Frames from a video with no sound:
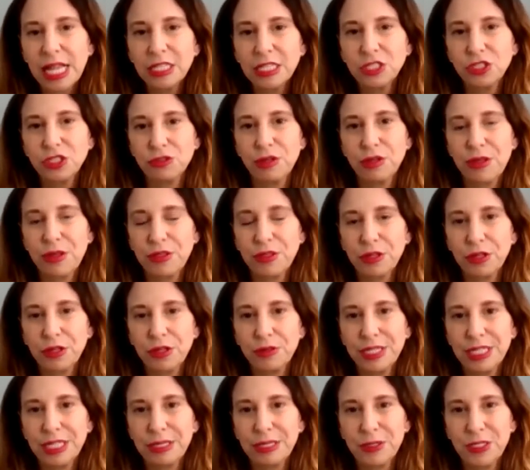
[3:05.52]
throughout the
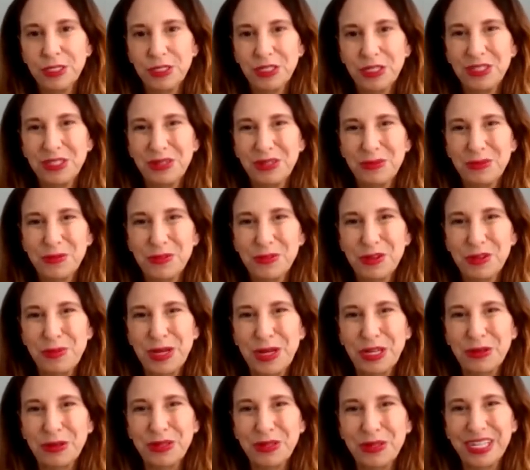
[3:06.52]
career, throughout
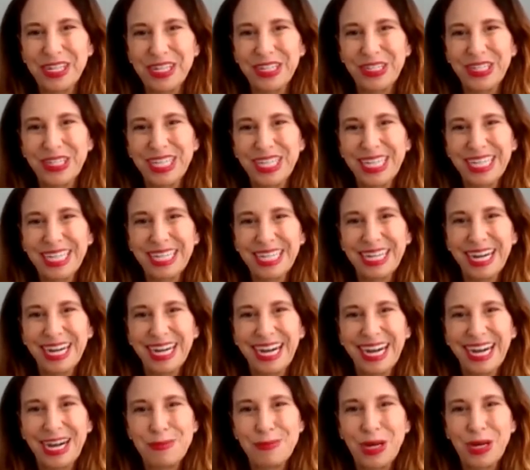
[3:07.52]
my career,
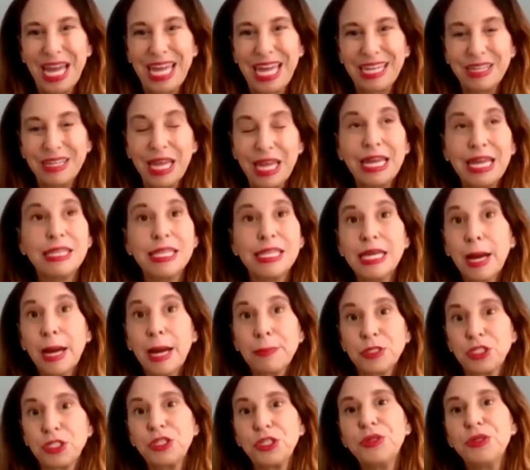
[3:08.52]
and the
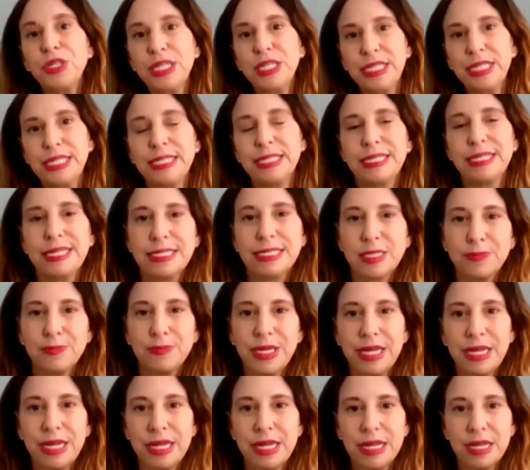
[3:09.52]
opportunity has
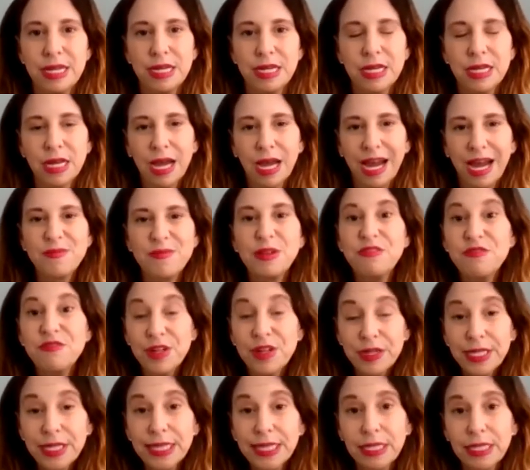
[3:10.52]
been, I've been
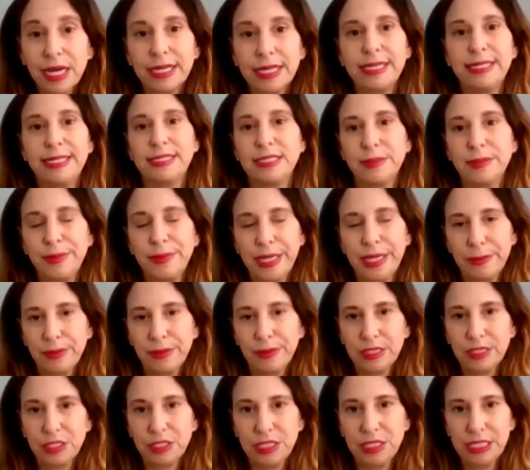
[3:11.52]
very lucky to be
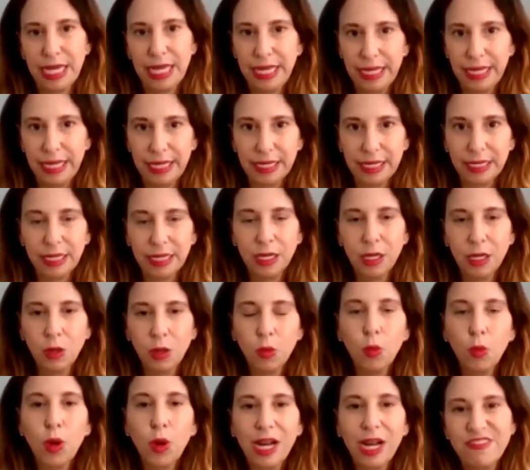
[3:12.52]
able to take
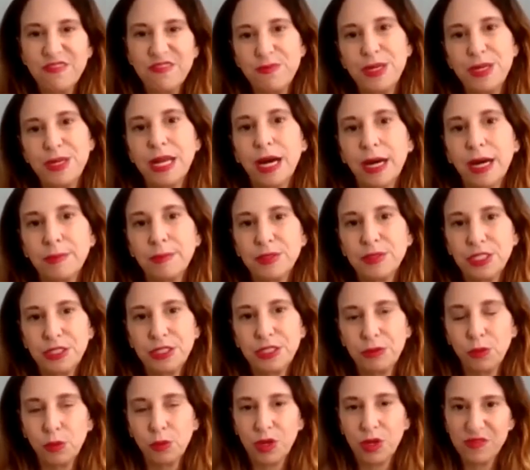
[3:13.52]
what I've been up to
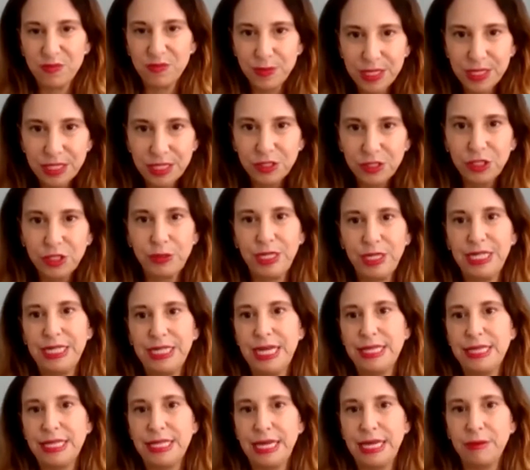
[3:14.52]
and what I've been doing
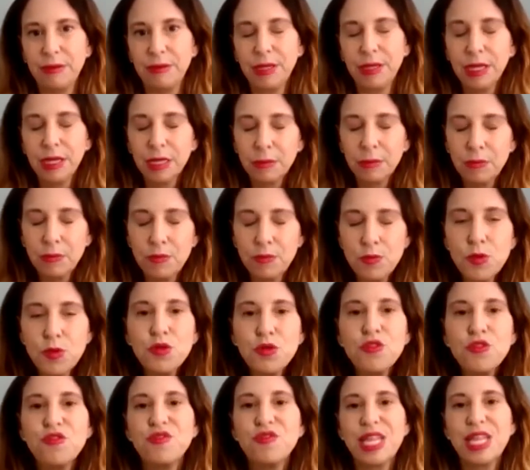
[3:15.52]
and then
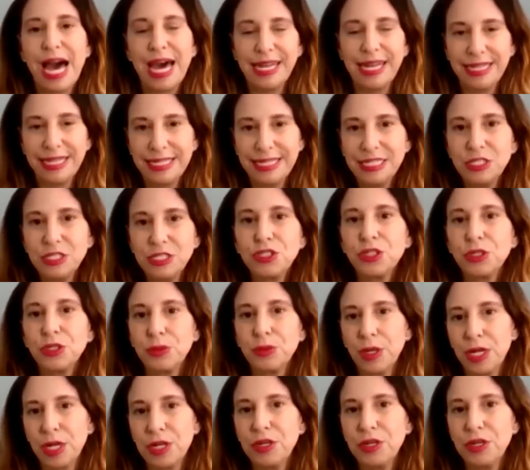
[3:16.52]
move that
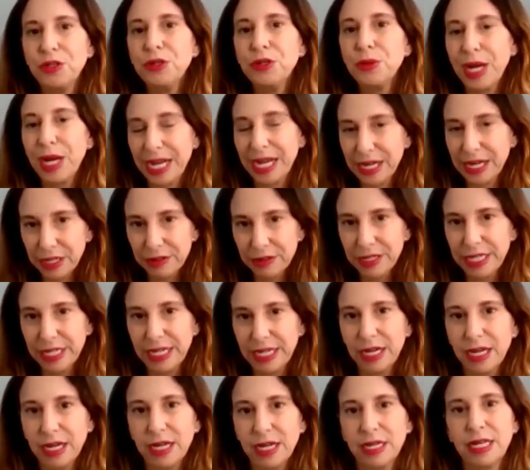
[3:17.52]
into a new
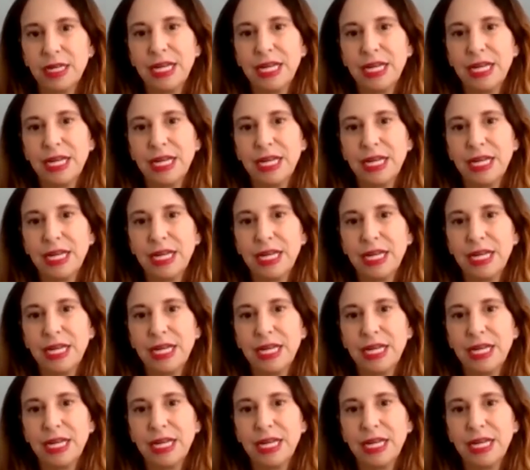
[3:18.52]
area,